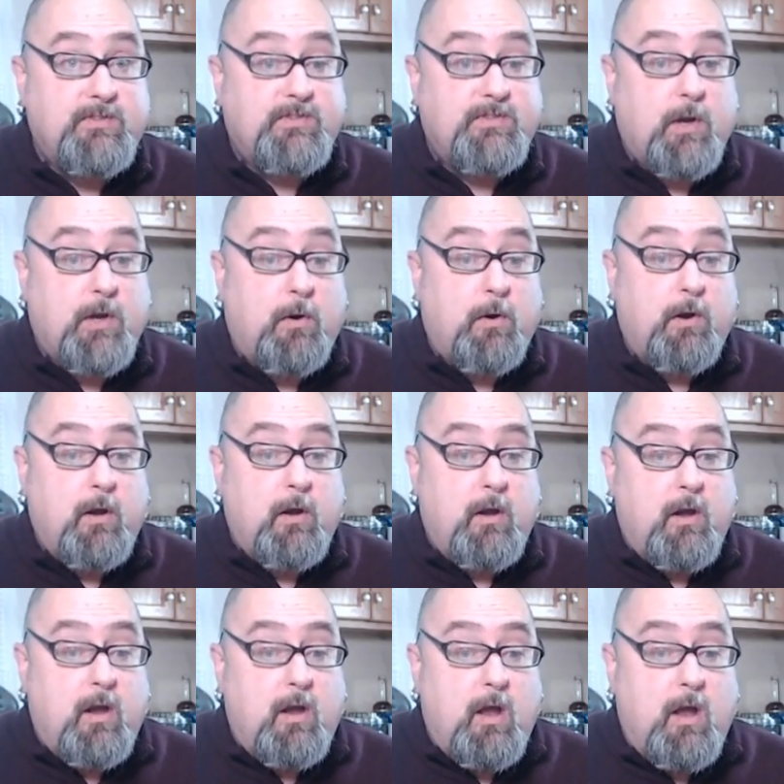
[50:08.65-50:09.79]
So
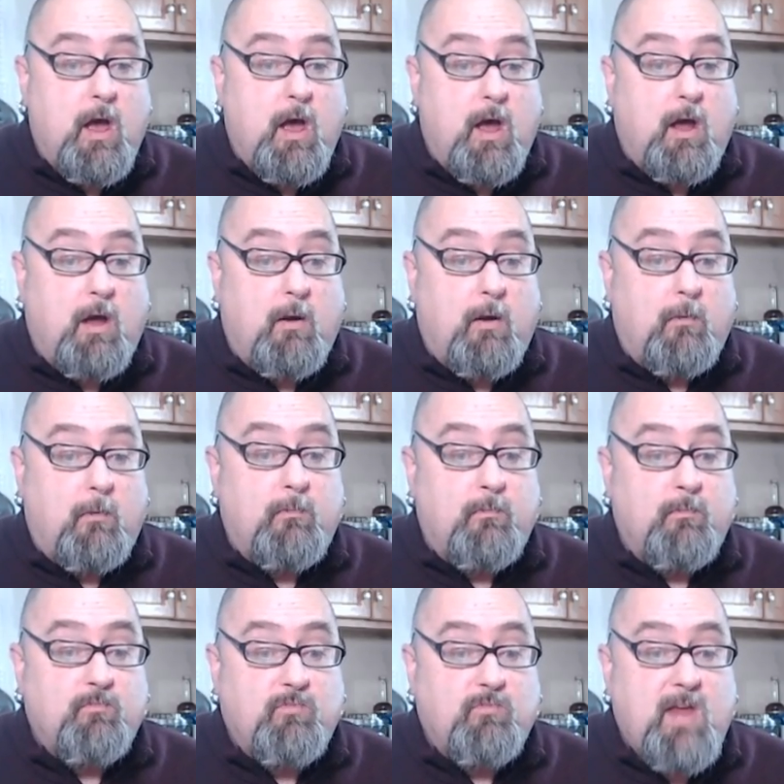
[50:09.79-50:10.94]

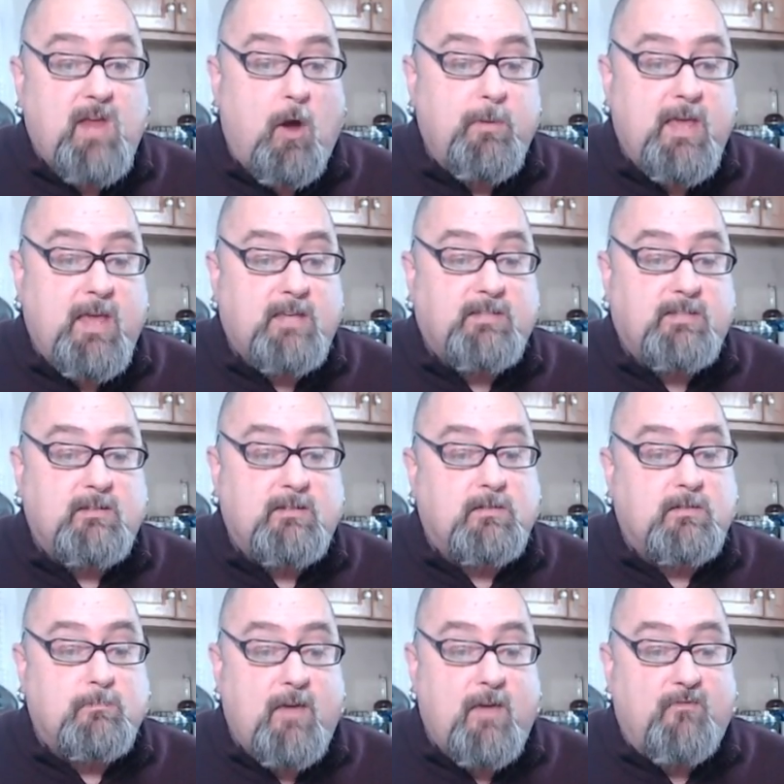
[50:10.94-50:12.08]
yeah, OBS
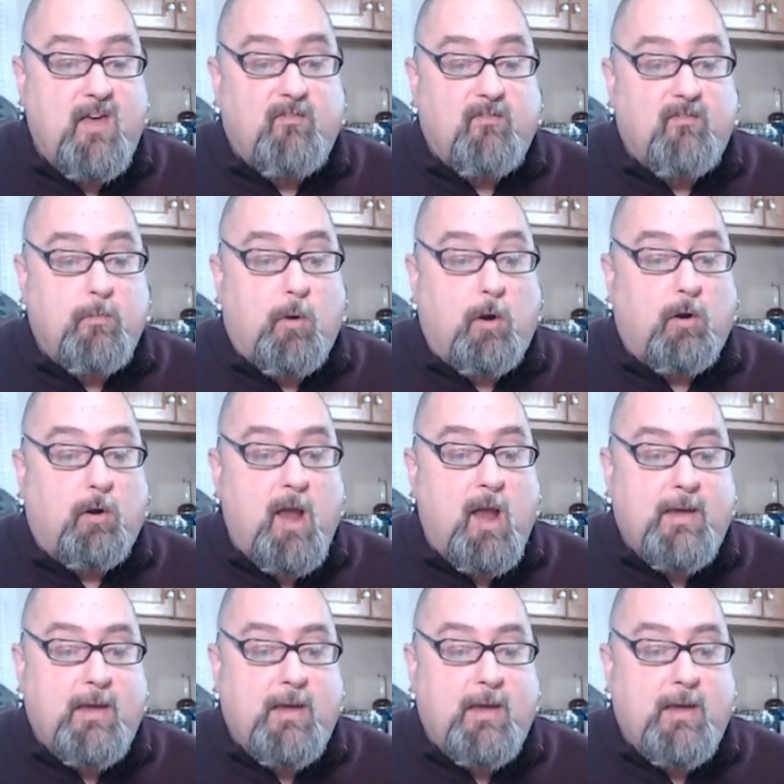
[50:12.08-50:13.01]
is my favorite program.